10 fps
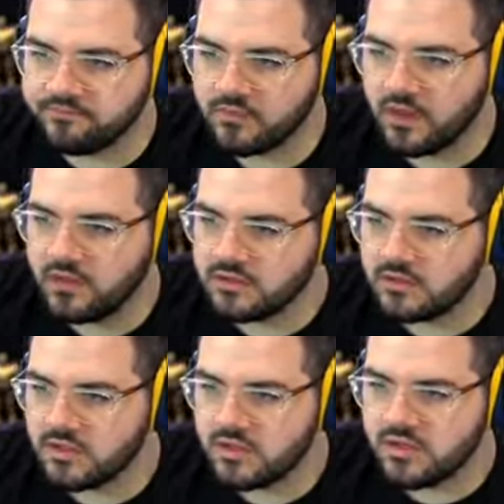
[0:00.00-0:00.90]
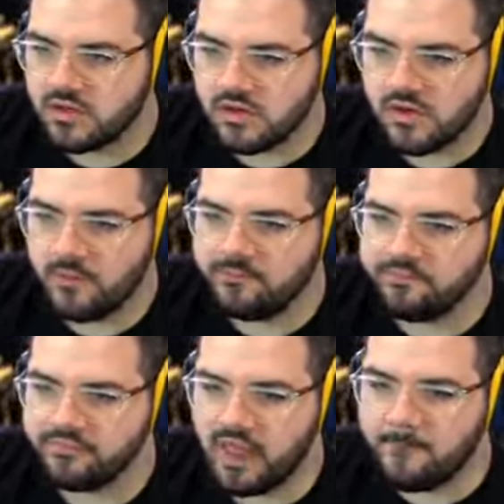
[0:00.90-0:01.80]
kind of a little different right now.
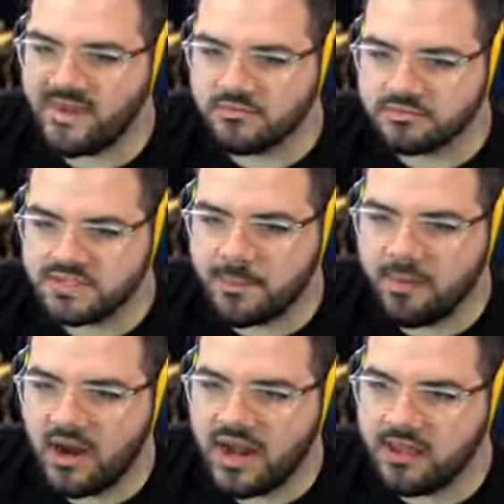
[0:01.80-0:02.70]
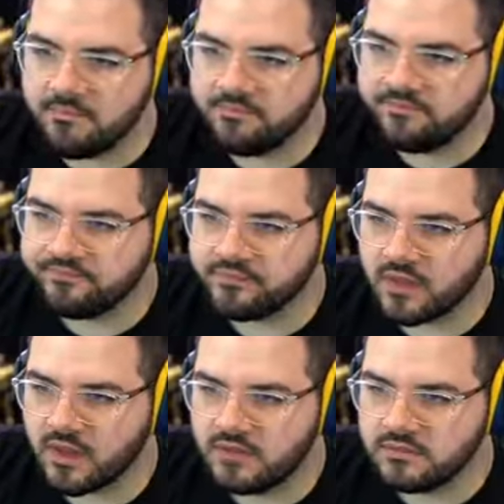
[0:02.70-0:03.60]
Don't feel get birdie.
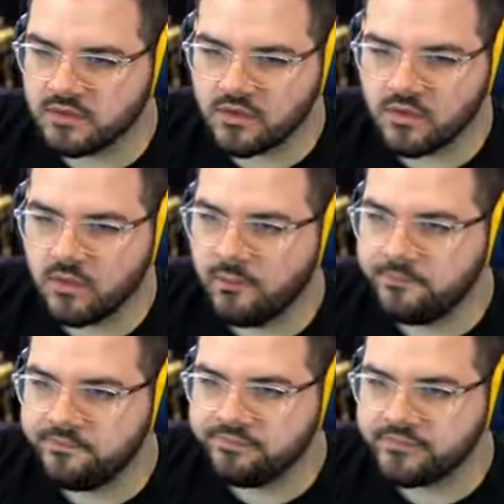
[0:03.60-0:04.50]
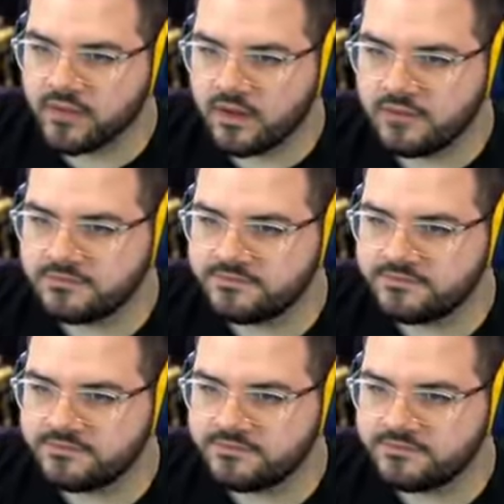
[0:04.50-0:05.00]
You shooting at somebody? Oh.